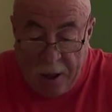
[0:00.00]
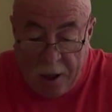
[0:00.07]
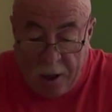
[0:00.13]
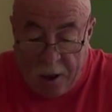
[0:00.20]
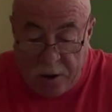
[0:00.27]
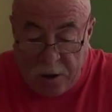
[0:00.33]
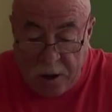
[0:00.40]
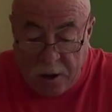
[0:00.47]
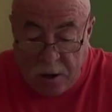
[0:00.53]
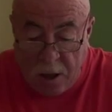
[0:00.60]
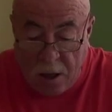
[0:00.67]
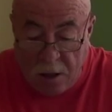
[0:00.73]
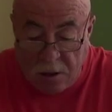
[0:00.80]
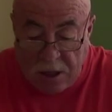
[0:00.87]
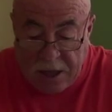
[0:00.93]
onion,
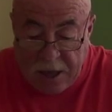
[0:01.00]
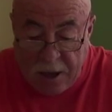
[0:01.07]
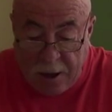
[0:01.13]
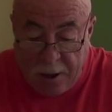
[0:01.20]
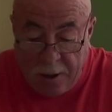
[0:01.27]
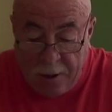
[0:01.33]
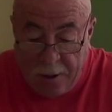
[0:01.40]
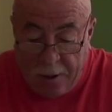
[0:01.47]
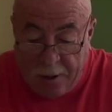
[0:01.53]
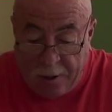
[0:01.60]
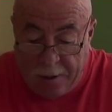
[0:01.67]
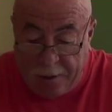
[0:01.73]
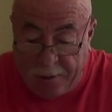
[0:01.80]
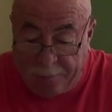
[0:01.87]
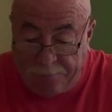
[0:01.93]
leek,
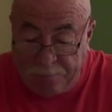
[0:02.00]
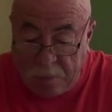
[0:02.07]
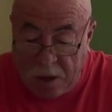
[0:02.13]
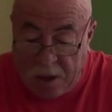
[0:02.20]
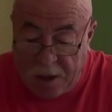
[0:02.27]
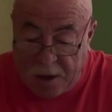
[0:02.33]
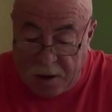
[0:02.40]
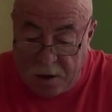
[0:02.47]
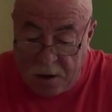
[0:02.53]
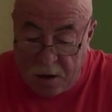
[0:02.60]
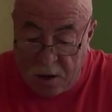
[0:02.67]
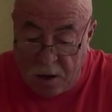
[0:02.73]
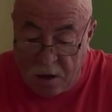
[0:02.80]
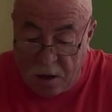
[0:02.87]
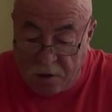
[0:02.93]
um, and uh,
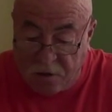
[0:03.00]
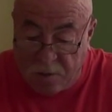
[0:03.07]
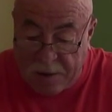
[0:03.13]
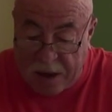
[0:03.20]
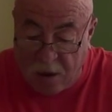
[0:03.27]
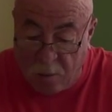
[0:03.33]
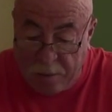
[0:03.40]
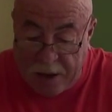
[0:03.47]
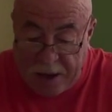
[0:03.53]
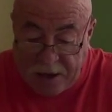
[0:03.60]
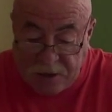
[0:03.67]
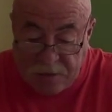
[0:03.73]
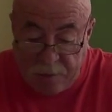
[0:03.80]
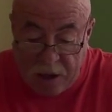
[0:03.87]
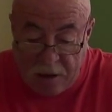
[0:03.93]
uh, tomato
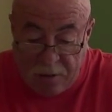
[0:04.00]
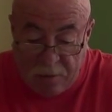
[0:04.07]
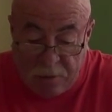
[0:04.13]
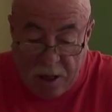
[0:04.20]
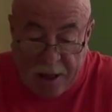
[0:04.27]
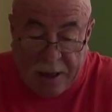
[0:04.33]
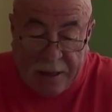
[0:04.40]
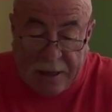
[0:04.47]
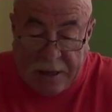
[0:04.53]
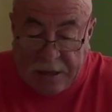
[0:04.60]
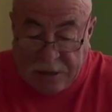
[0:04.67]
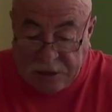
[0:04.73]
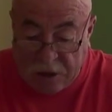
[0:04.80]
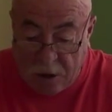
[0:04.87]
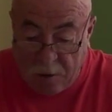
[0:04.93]
paste, blah, blah, blah.
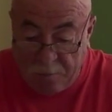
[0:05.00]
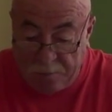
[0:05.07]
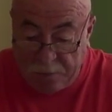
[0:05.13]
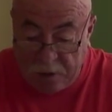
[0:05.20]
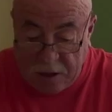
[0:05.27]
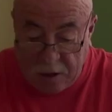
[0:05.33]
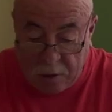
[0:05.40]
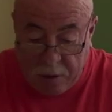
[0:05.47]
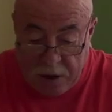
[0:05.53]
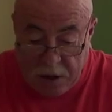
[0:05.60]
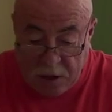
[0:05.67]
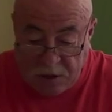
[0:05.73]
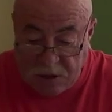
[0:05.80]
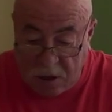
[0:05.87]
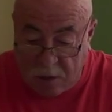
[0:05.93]
So the
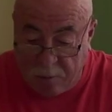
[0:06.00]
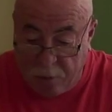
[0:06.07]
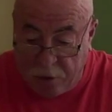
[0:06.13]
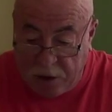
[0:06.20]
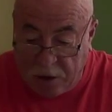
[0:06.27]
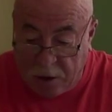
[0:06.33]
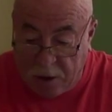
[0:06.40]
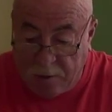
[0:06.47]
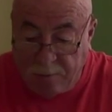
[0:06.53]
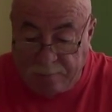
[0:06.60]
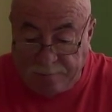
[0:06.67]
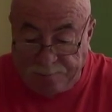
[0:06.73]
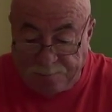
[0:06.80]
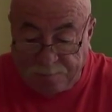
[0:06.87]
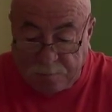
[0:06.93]
ingredients look pretty good.
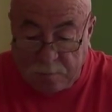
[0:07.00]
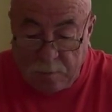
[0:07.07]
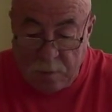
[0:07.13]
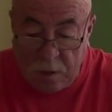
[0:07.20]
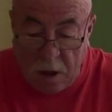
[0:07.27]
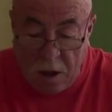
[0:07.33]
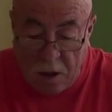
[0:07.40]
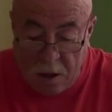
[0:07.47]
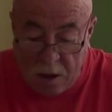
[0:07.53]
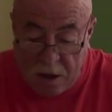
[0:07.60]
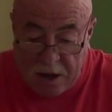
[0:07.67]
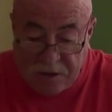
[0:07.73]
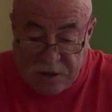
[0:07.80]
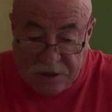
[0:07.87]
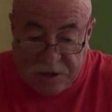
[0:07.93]
Uh,
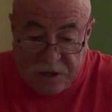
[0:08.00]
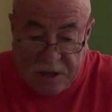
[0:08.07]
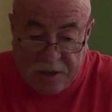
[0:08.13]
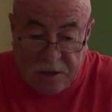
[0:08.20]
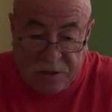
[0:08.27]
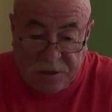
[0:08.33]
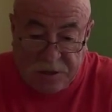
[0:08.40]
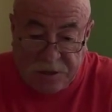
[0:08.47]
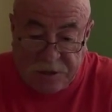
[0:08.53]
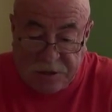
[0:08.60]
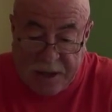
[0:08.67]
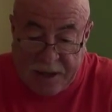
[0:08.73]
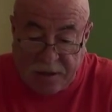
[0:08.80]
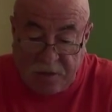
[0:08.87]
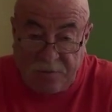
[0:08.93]
as I said, this is
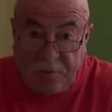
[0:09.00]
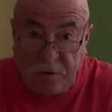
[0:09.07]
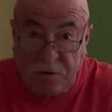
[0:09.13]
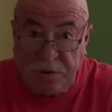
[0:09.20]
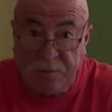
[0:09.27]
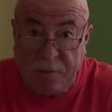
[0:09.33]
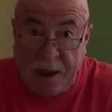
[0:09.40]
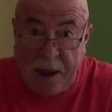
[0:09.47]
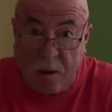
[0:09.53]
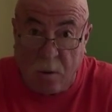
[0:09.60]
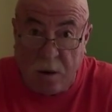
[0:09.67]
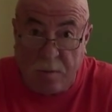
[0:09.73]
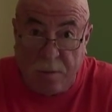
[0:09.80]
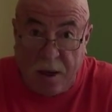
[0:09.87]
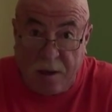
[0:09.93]
not the first
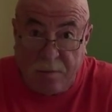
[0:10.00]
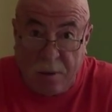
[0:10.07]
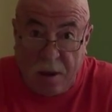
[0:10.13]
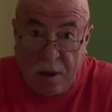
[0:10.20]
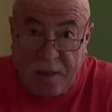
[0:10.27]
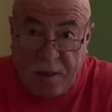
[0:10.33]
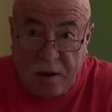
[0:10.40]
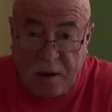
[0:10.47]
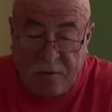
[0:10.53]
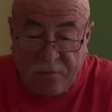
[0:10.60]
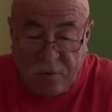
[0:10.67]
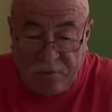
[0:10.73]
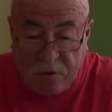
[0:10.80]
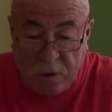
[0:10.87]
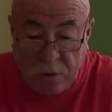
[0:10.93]
banquet pot that I've
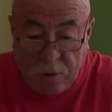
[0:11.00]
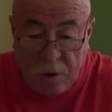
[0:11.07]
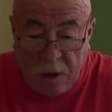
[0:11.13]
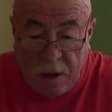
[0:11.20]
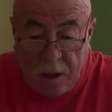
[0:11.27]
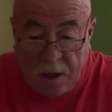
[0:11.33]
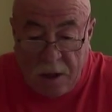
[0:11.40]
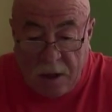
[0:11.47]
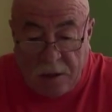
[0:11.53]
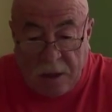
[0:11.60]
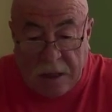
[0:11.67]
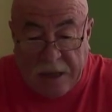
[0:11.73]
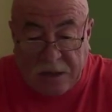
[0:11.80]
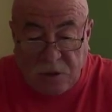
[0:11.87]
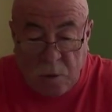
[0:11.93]
reviewed. The
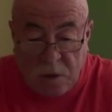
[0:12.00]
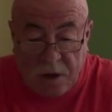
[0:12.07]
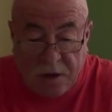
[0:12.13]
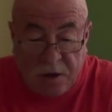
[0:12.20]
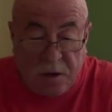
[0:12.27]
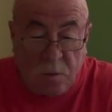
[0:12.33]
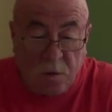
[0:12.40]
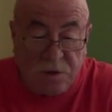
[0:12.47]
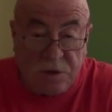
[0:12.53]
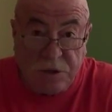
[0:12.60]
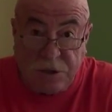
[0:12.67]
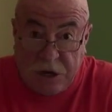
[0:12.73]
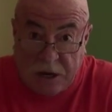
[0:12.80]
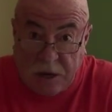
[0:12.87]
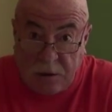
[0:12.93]
last one I did was a
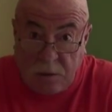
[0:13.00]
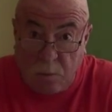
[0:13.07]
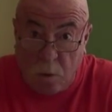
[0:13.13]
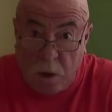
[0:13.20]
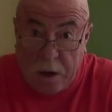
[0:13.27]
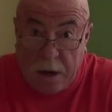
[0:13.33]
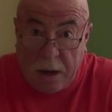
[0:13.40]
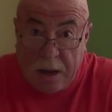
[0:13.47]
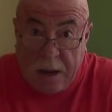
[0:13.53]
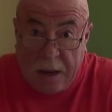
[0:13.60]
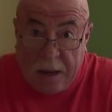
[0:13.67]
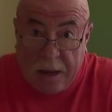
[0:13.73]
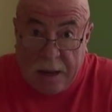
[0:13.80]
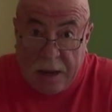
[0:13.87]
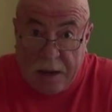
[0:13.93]
chicken one,
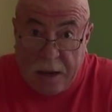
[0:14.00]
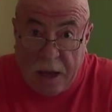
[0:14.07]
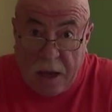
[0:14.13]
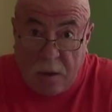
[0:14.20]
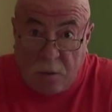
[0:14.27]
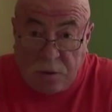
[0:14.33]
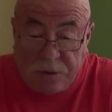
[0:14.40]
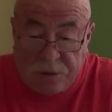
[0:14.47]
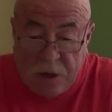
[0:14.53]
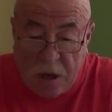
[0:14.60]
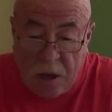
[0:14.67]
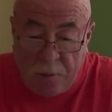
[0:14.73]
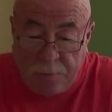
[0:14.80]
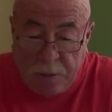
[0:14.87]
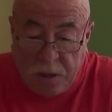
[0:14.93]
and I was
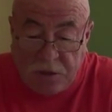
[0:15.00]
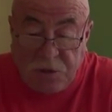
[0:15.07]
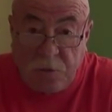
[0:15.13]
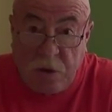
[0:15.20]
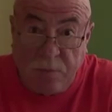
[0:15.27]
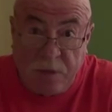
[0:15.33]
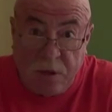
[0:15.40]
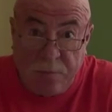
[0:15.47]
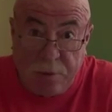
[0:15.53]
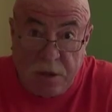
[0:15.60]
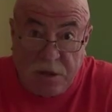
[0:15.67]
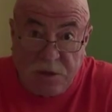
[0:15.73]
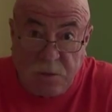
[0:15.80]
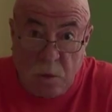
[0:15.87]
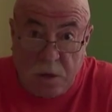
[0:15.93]
extremely
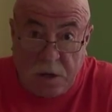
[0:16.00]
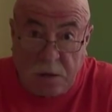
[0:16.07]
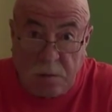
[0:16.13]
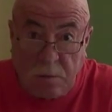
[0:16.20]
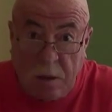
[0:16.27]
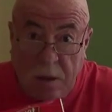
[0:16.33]
pleased with it.